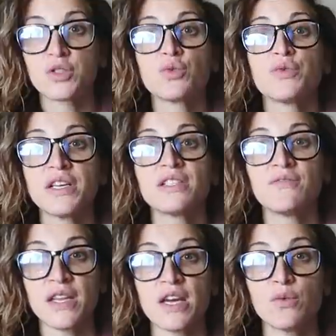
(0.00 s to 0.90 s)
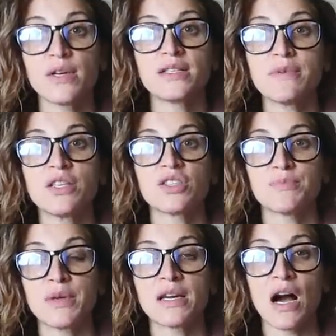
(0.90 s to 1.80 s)
So this video is me
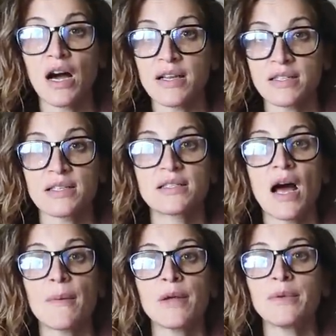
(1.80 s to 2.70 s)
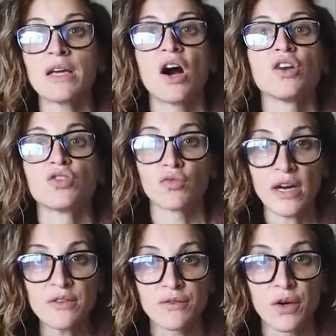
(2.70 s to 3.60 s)
just being honest. It's not me being
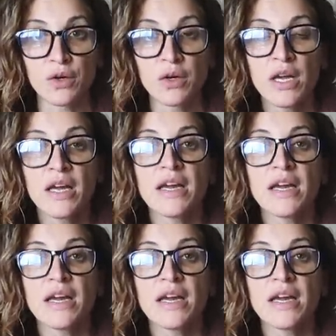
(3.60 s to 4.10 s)
ungrateful.